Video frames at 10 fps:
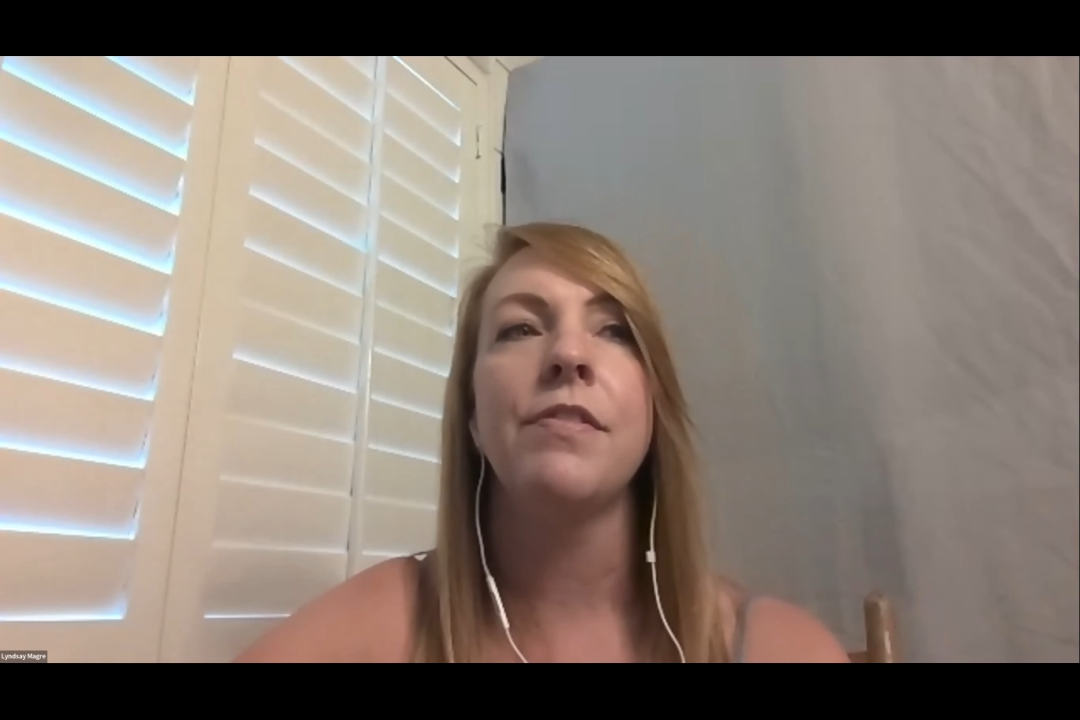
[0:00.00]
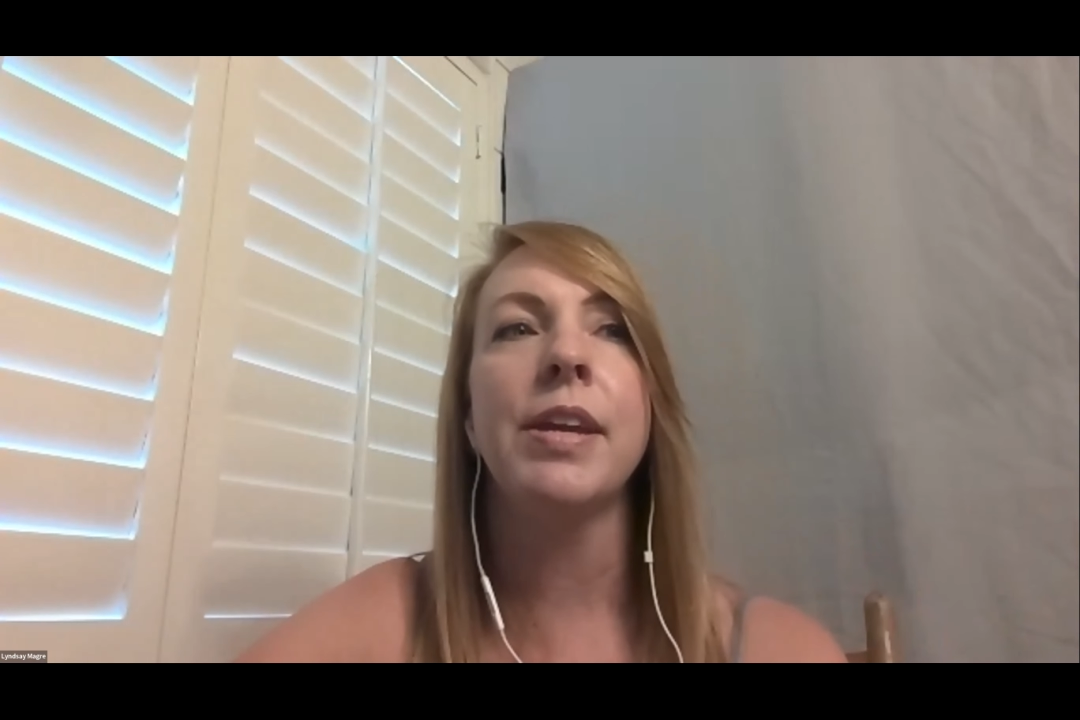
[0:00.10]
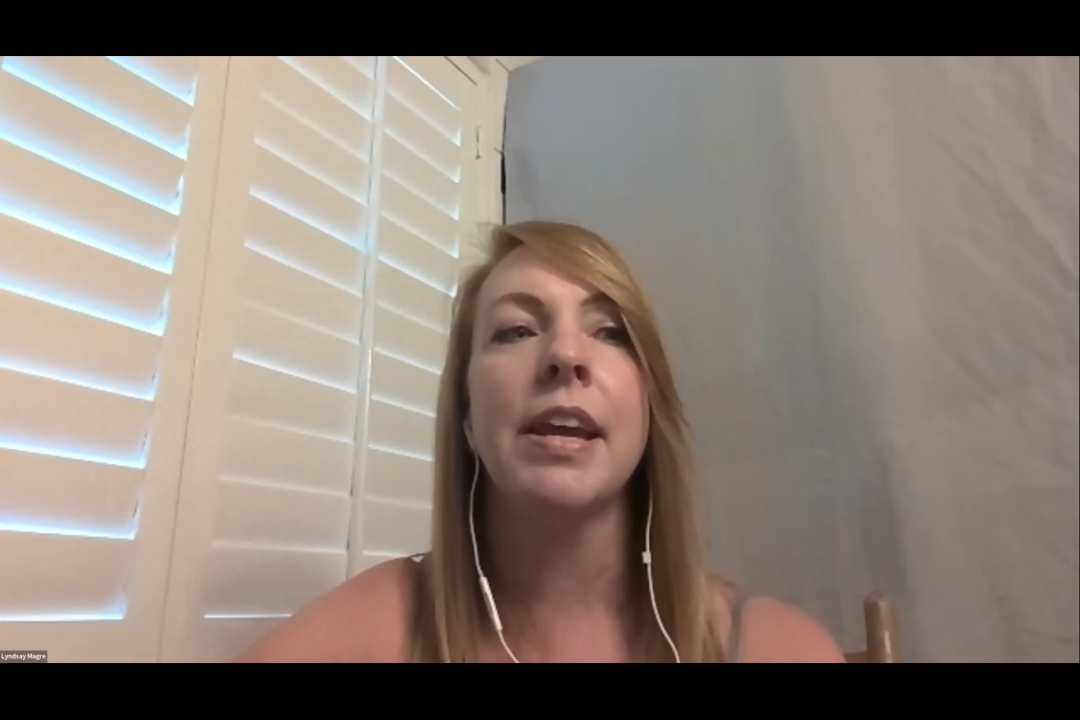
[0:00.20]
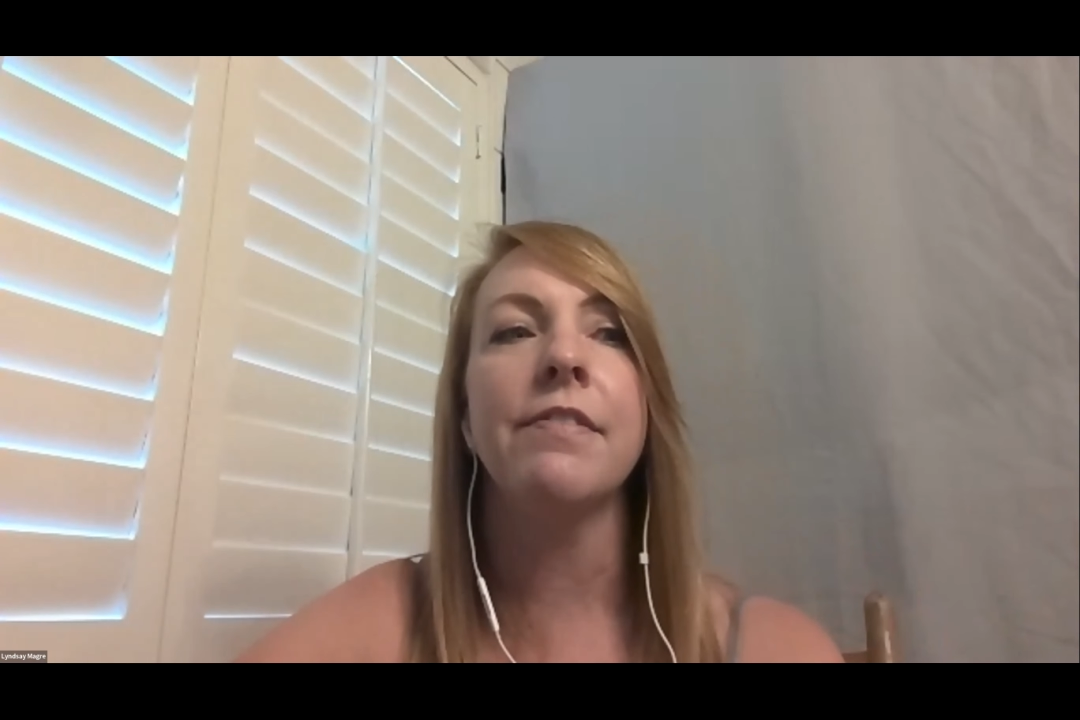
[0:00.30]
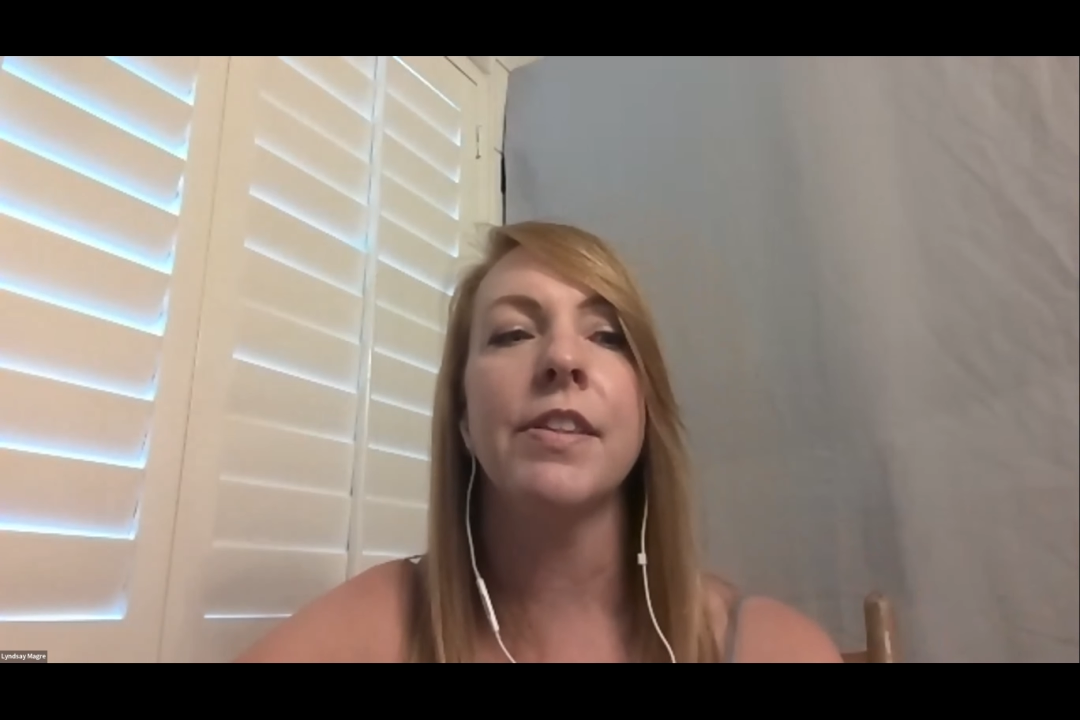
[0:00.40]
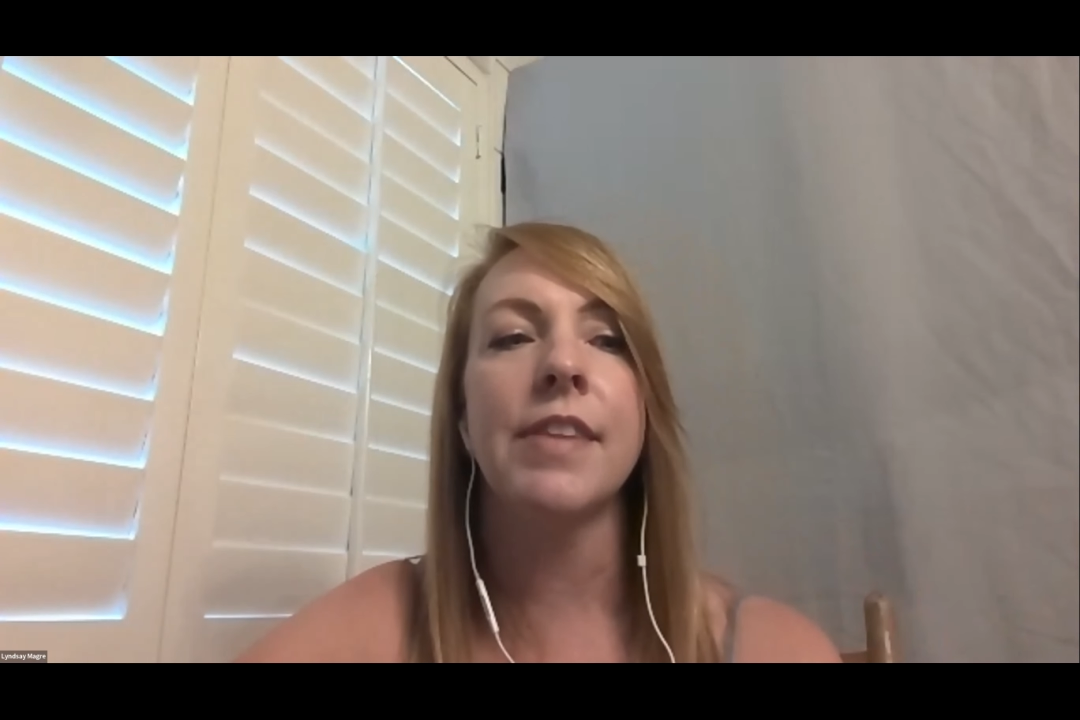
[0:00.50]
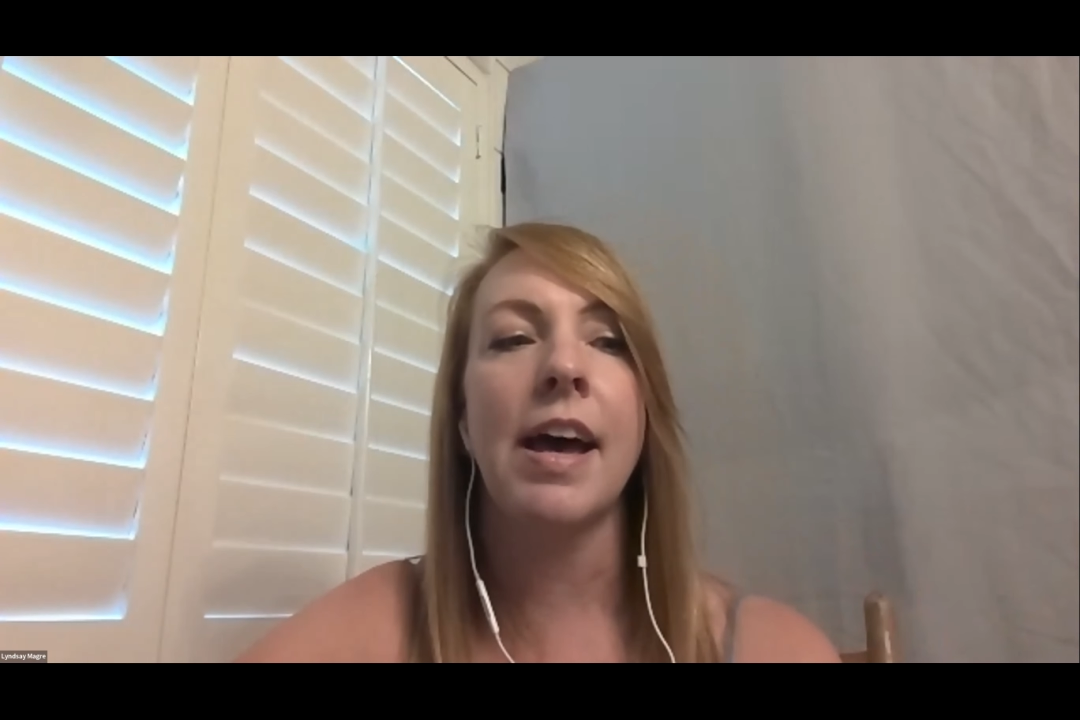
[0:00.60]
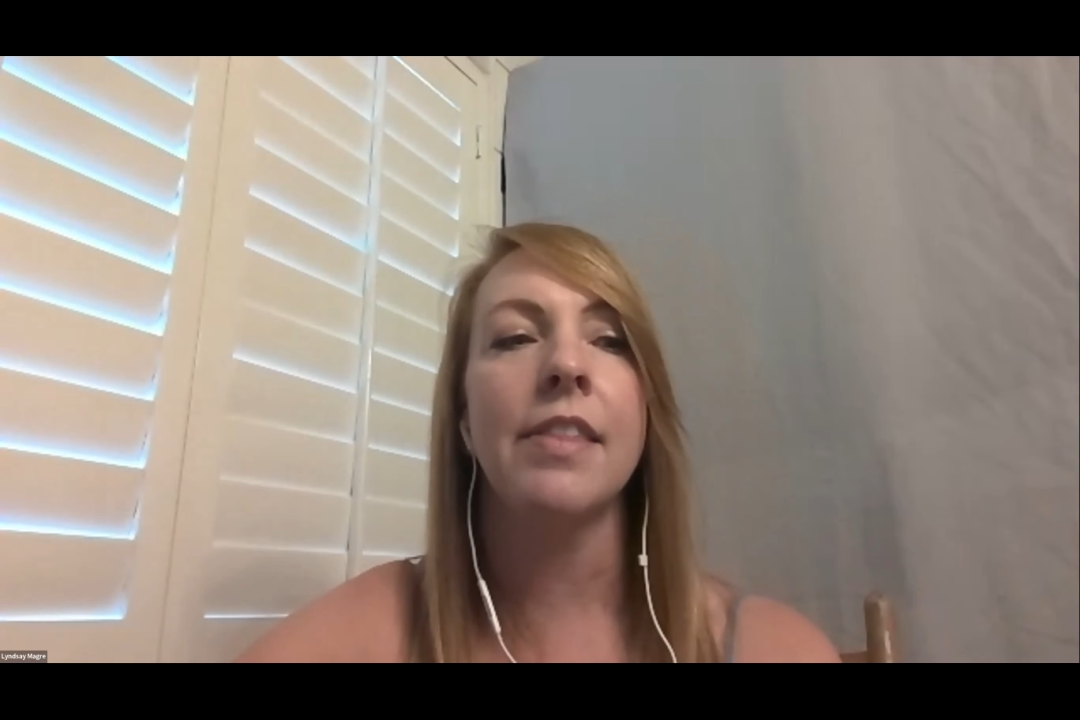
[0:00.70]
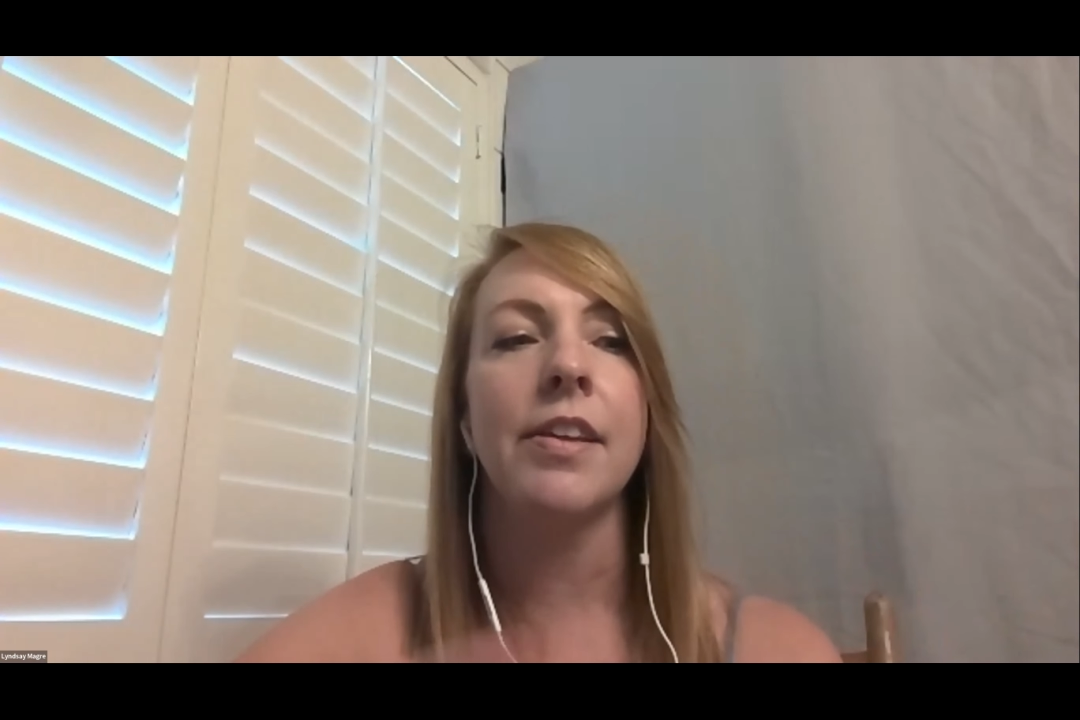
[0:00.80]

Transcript: you can't fit that,